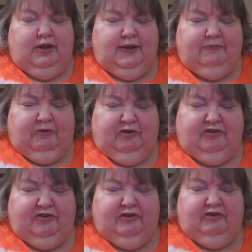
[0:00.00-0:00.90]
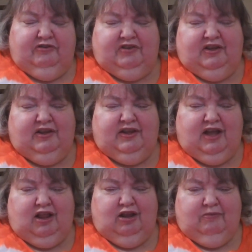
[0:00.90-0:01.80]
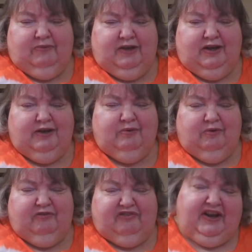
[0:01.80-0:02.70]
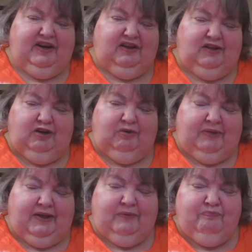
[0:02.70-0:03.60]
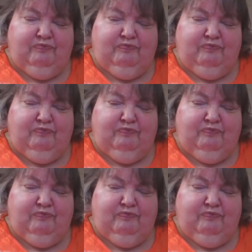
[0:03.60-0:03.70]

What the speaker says: in person. You'll see the yellow, but it will fade a little bit,